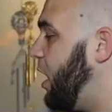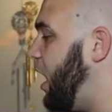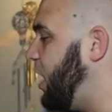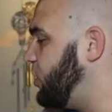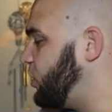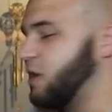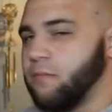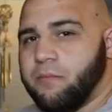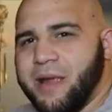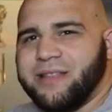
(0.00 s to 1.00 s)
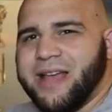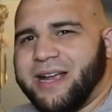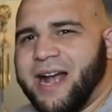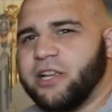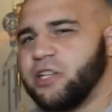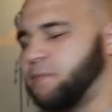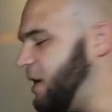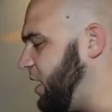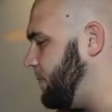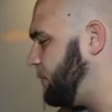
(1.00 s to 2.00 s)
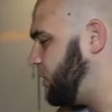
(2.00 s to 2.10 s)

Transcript: uh, just and make that kind of speedy